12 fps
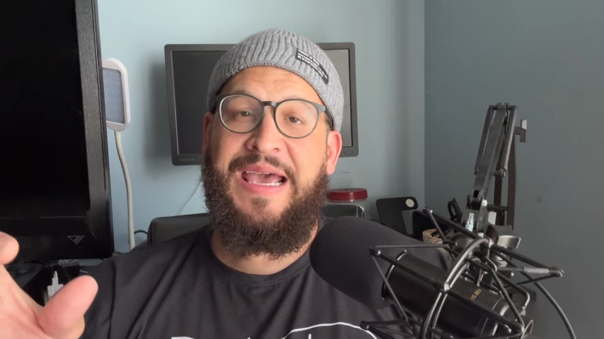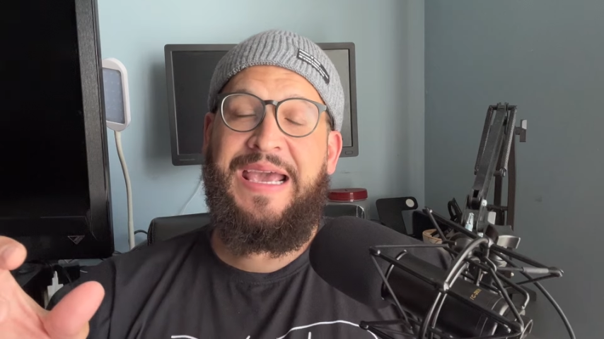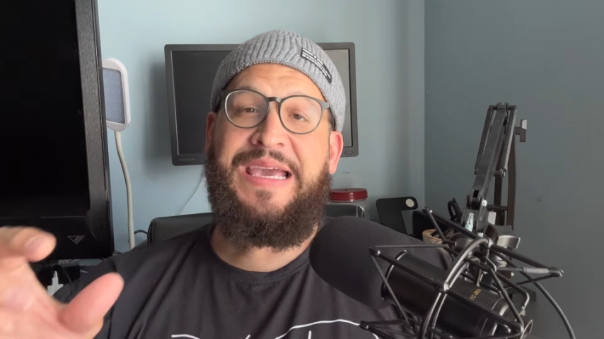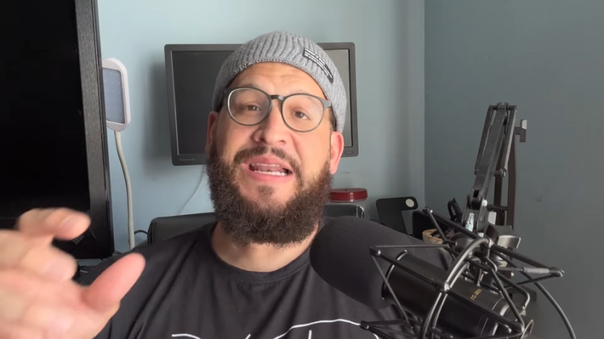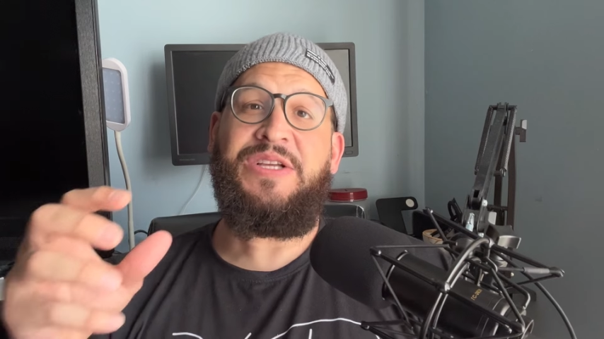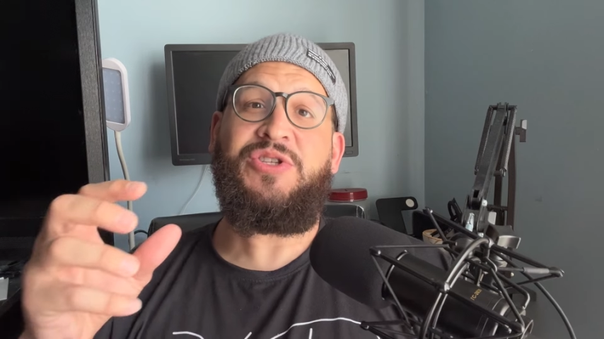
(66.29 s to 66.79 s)

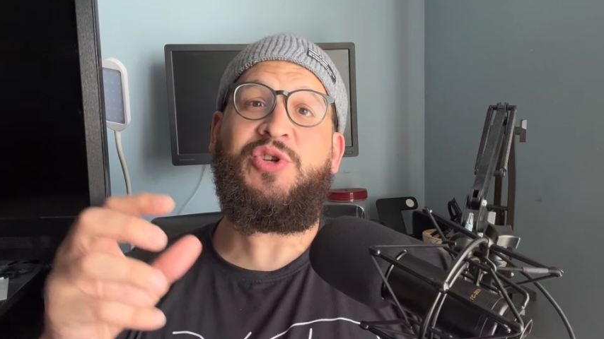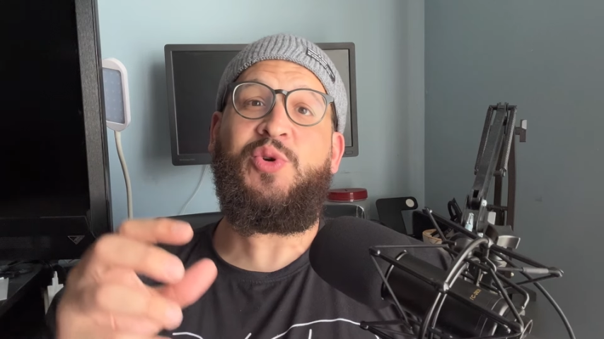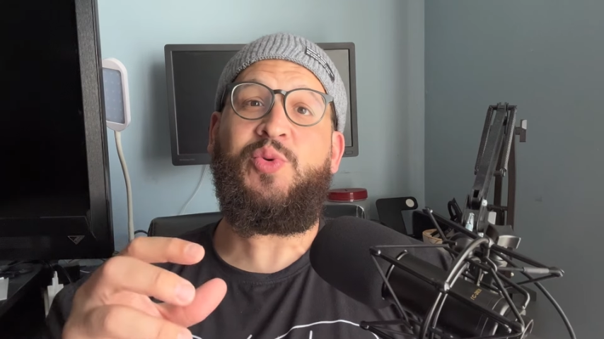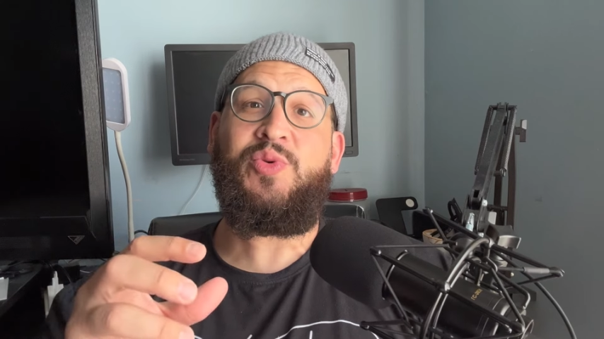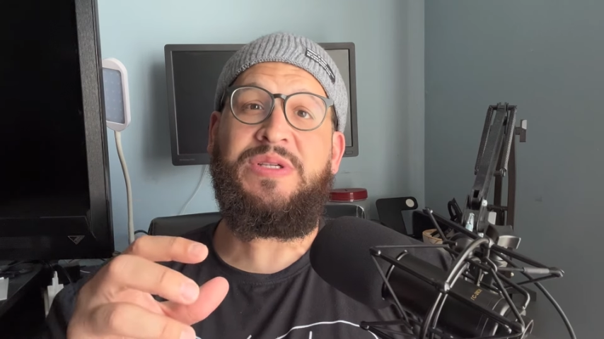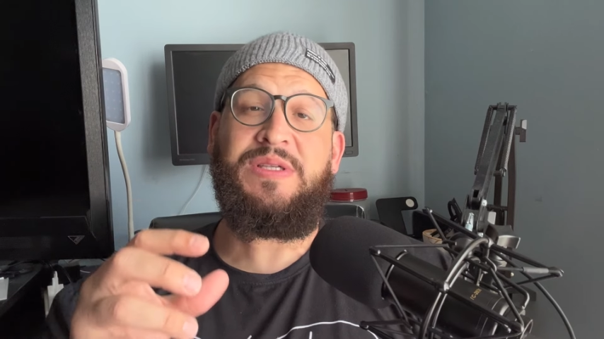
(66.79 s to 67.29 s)
He didn't
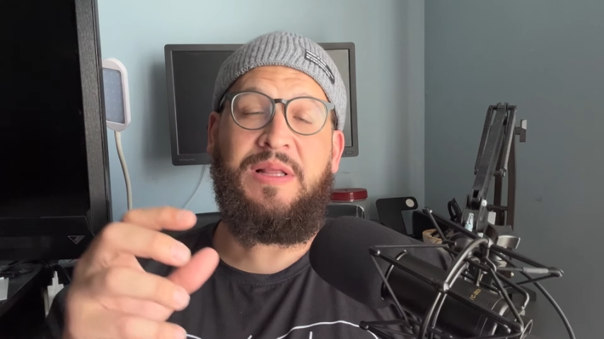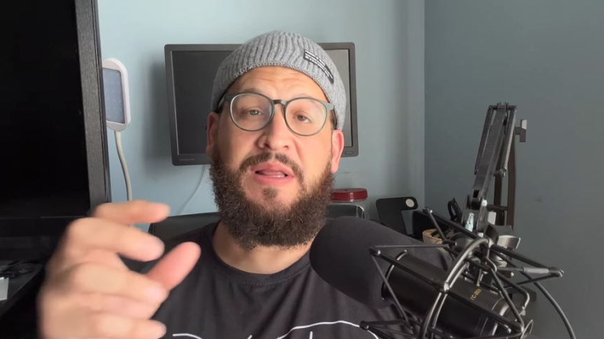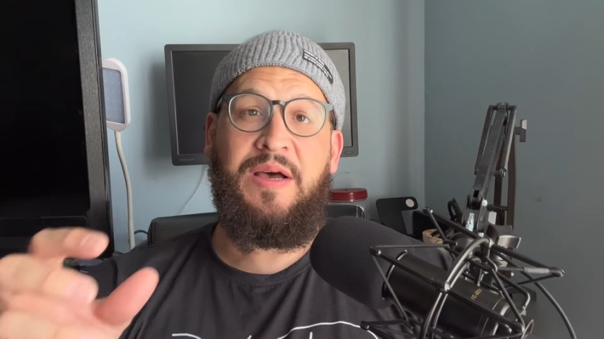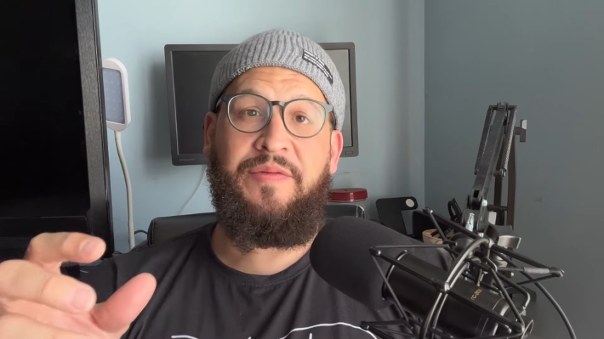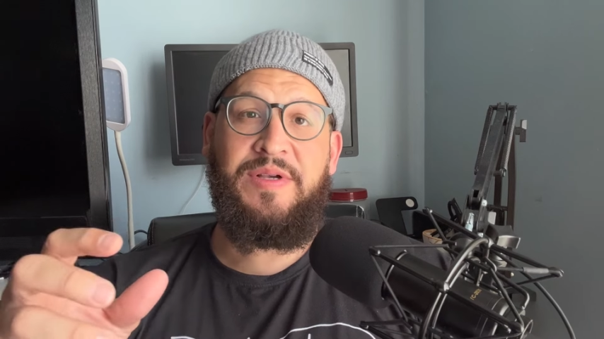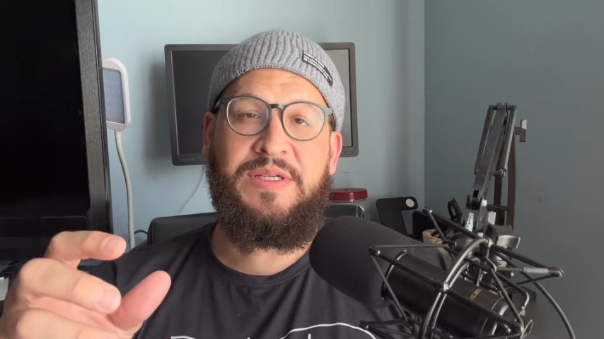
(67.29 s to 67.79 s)
choose to
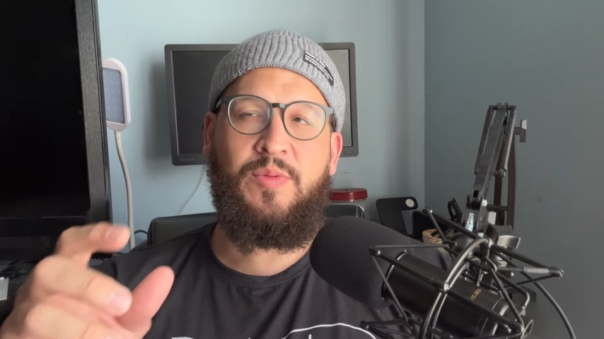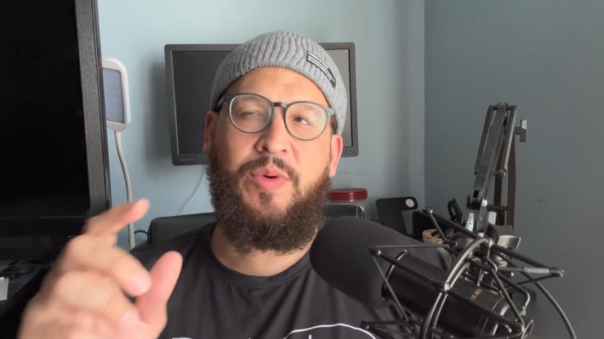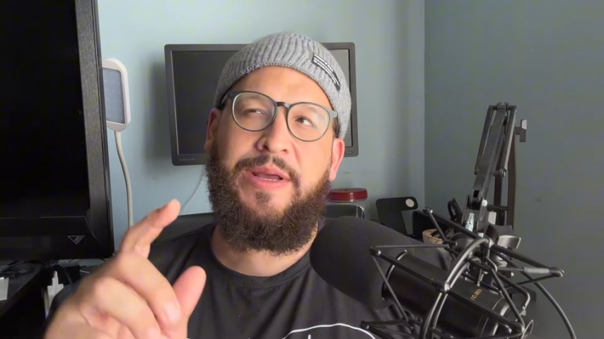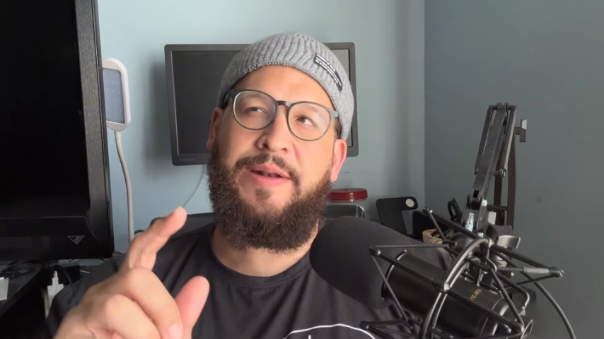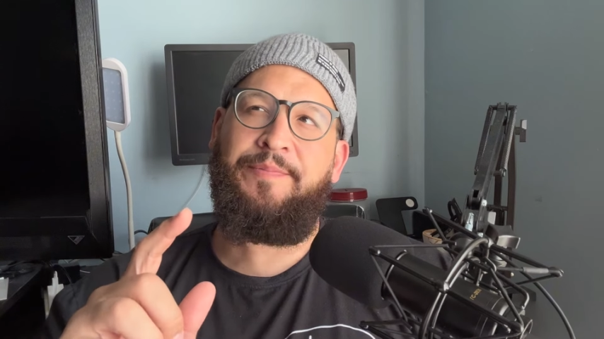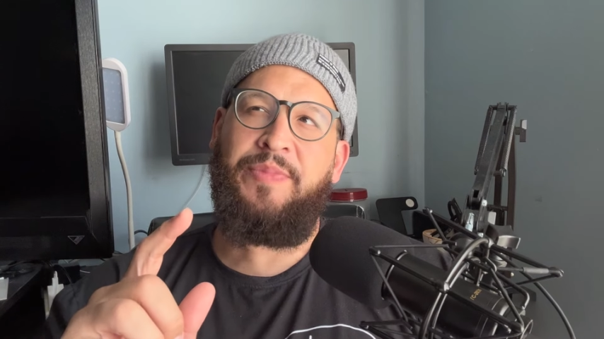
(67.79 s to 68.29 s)
love us
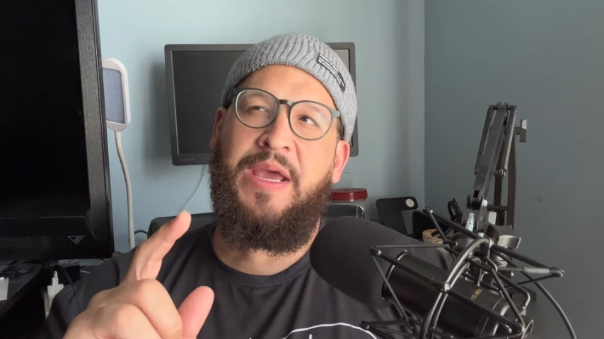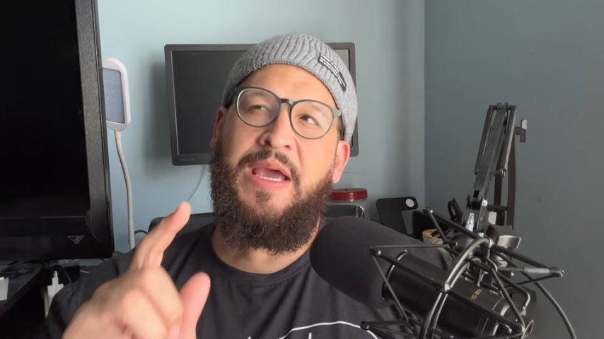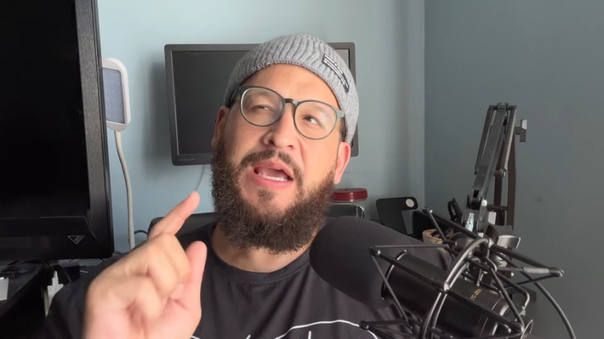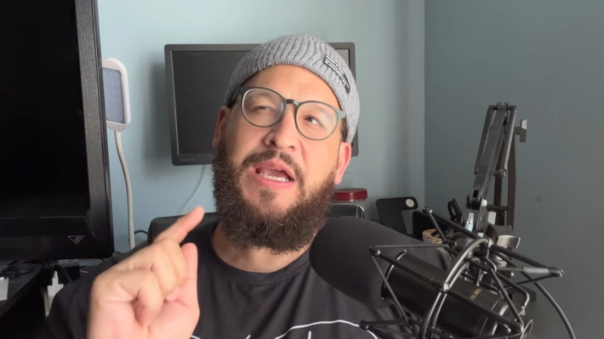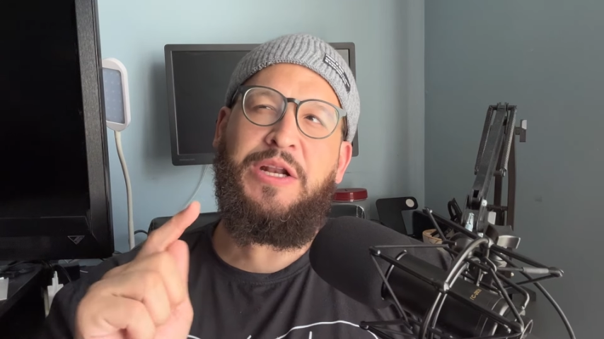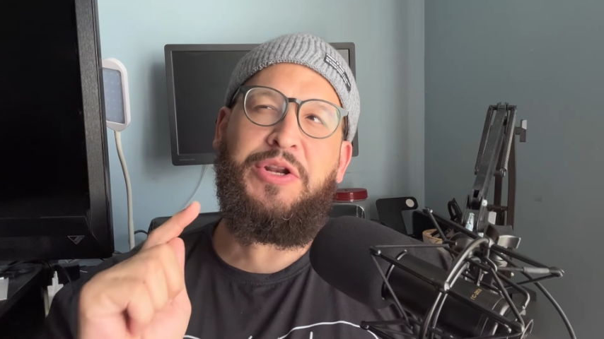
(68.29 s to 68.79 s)
when
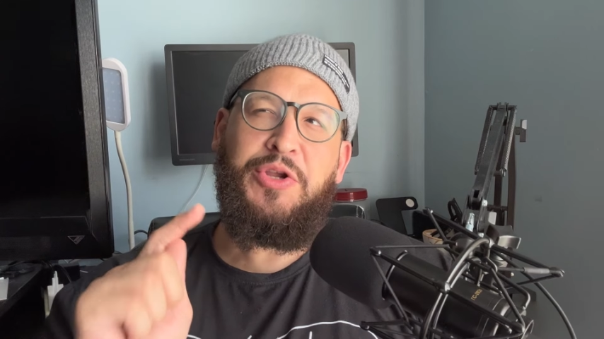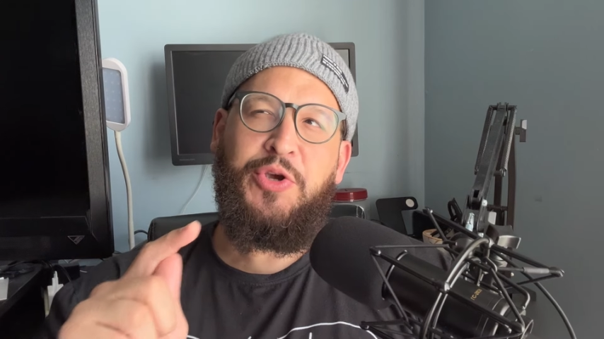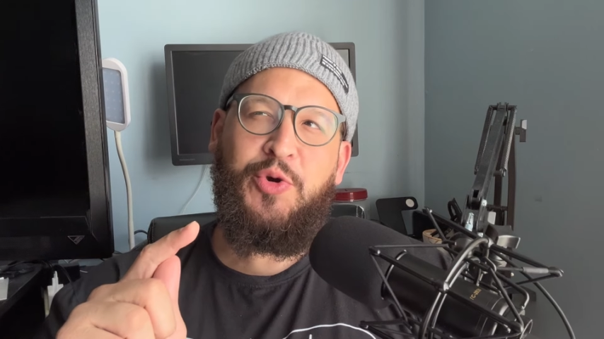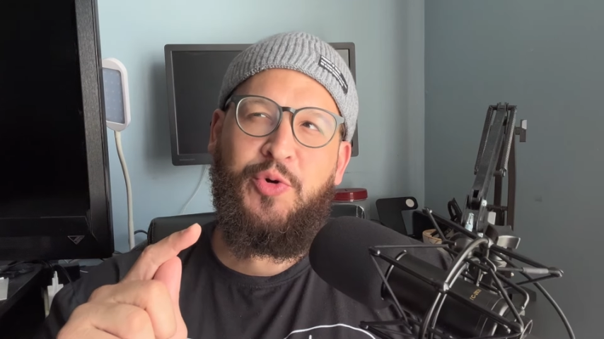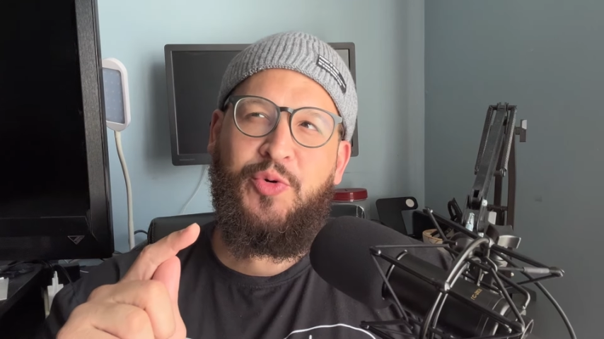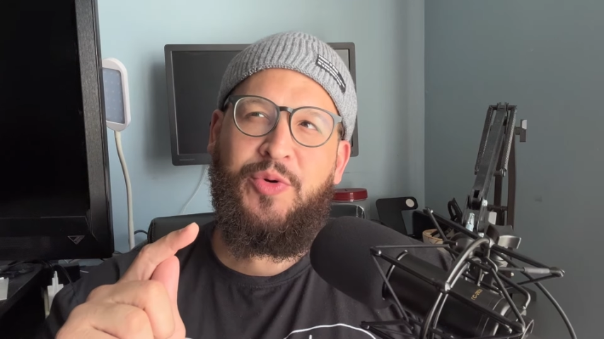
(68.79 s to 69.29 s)
he
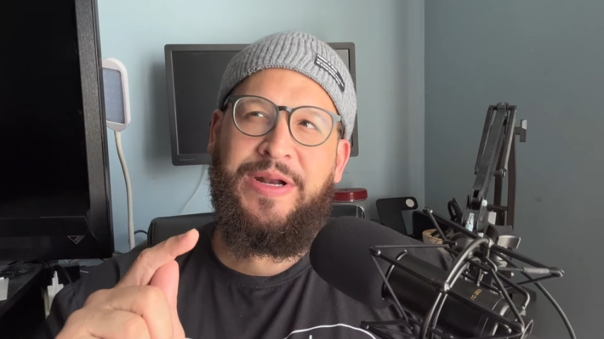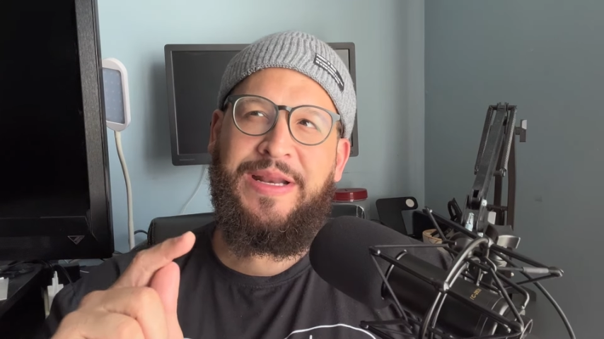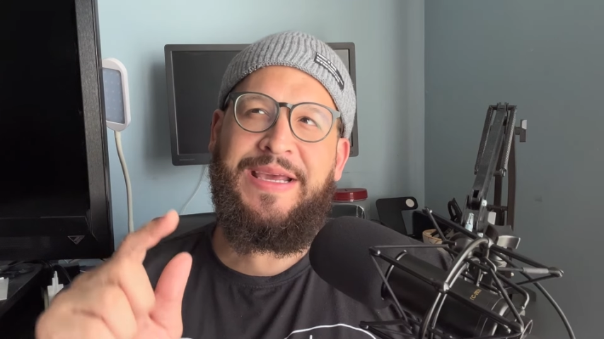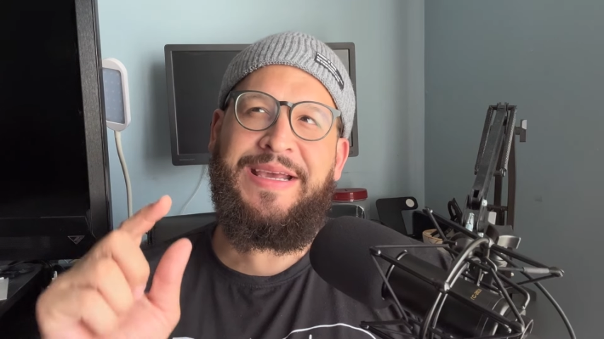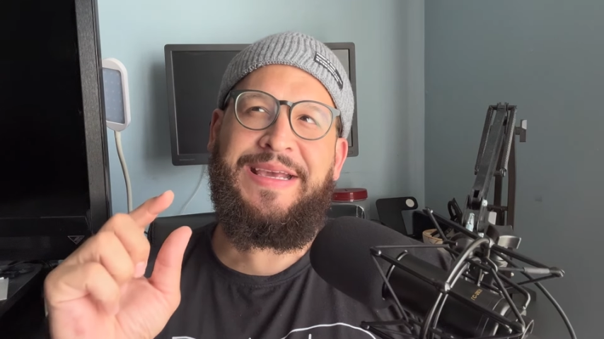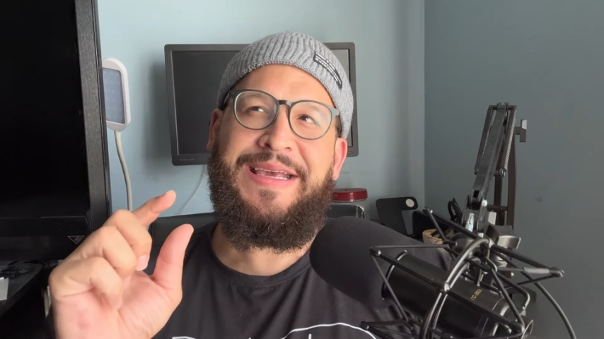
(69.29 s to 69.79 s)
knew and
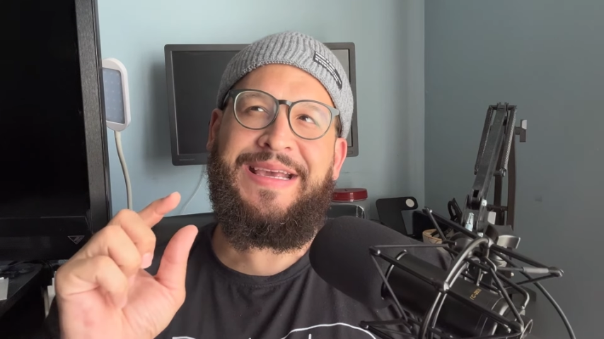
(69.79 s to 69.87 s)
he